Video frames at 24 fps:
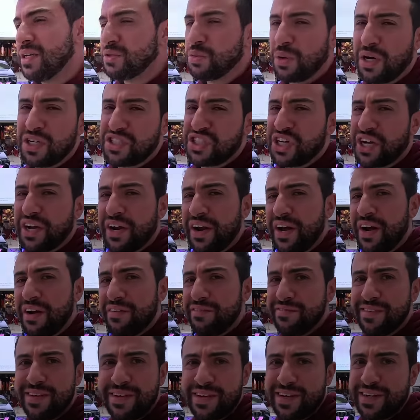Just want to check it out
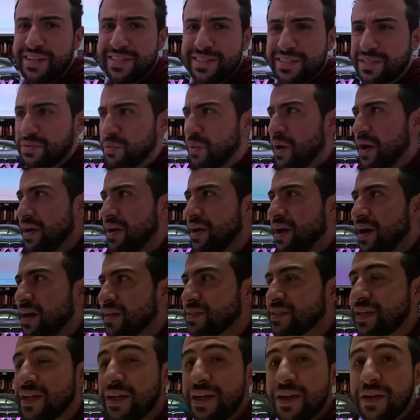because why not?
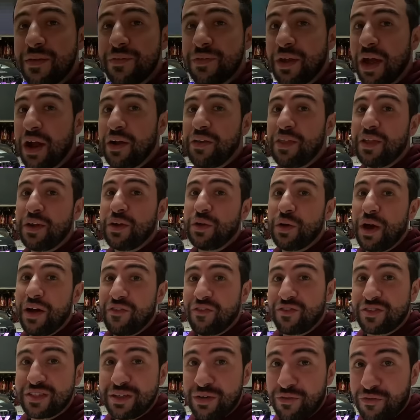I heard they do
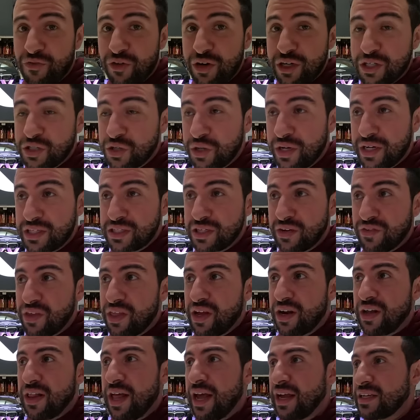have some free drinks over
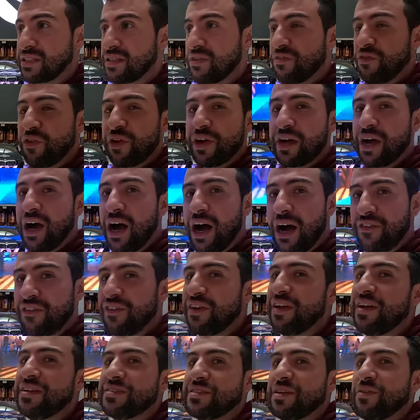there, like some free
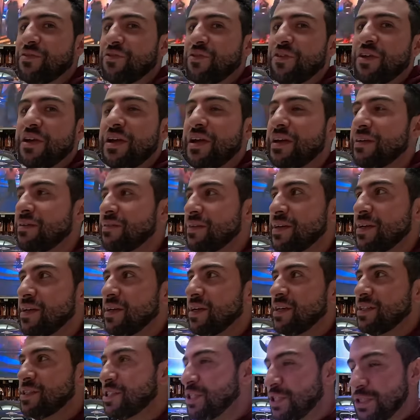coffee, some free
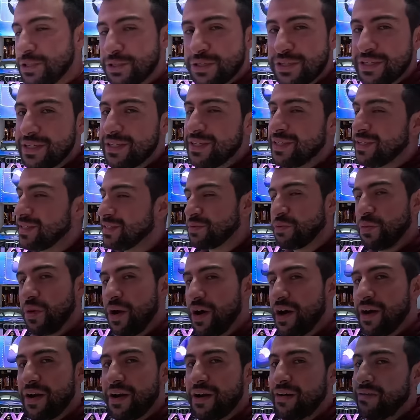juices,
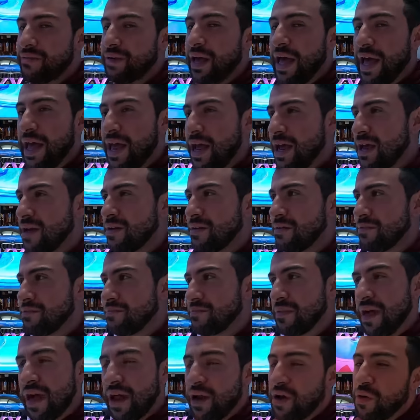water, and
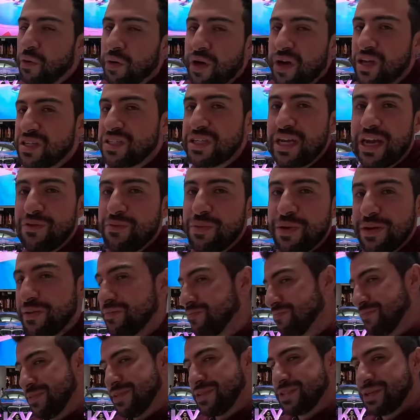I don't know what else I have,
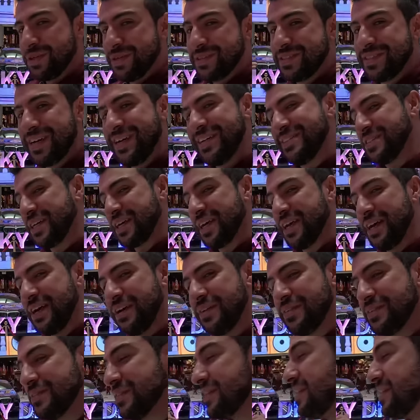but let's go inside and check it out.